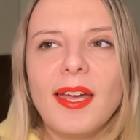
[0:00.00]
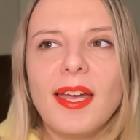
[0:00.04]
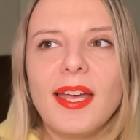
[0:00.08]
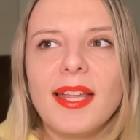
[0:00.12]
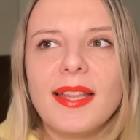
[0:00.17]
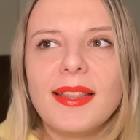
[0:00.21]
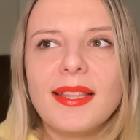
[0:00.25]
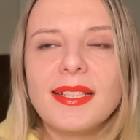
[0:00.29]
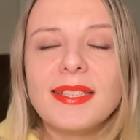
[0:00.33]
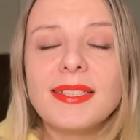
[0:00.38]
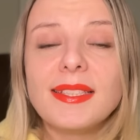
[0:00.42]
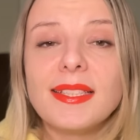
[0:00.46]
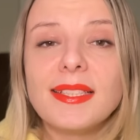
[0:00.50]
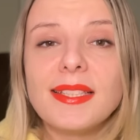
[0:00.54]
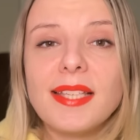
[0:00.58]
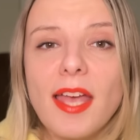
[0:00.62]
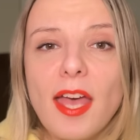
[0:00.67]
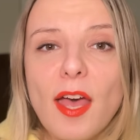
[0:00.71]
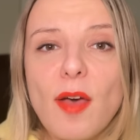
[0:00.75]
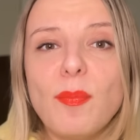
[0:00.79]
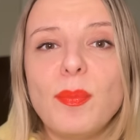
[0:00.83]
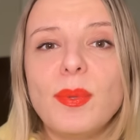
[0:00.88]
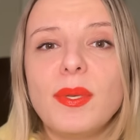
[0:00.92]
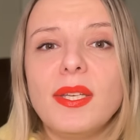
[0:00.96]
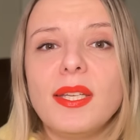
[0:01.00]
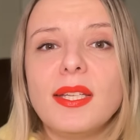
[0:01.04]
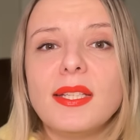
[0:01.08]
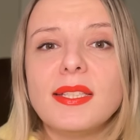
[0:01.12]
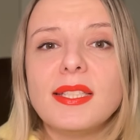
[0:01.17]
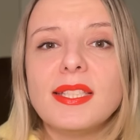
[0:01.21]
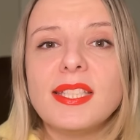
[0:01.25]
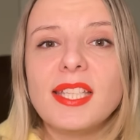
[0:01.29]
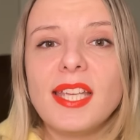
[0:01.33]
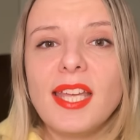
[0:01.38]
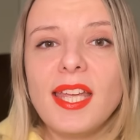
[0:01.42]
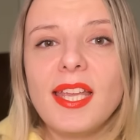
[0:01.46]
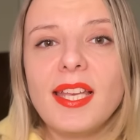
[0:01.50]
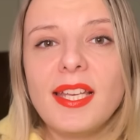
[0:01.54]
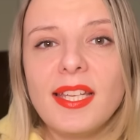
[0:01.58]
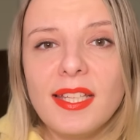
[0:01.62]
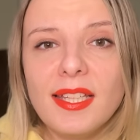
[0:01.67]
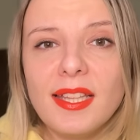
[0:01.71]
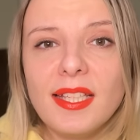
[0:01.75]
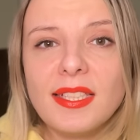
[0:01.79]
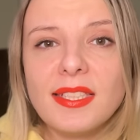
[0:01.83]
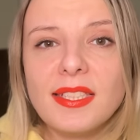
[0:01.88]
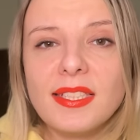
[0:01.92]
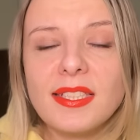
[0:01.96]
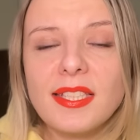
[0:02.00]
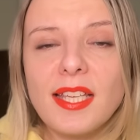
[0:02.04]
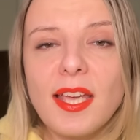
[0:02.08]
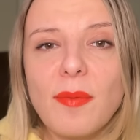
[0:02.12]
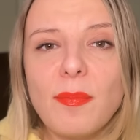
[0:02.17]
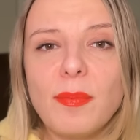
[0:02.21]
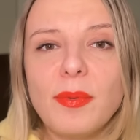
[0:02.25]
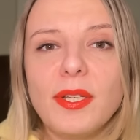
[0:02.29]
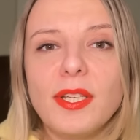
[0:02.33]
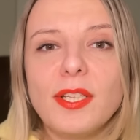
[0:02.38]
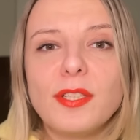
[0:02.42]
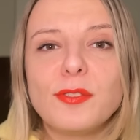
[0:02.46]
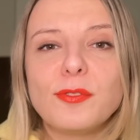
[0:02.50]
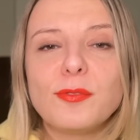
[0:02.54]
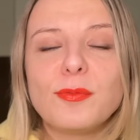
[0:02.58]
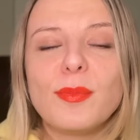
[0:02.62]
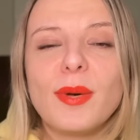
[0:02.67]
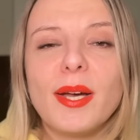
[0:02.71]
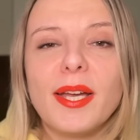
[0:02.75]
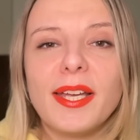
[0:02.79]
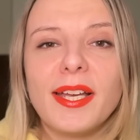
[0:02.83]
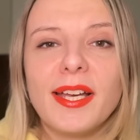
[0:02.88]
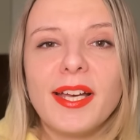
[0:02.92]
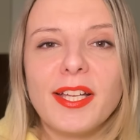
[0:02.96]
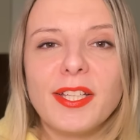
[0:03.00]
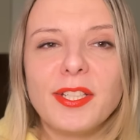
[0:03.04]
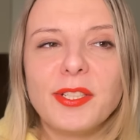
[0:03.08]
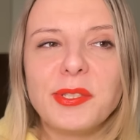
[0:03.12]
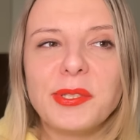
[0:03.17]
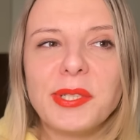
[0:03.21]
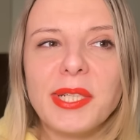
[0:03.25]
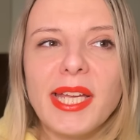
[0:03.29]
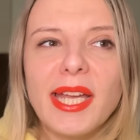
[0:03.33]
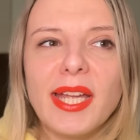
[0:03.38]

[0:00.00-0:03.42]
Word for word: And this is happening daily. This is happening to my country.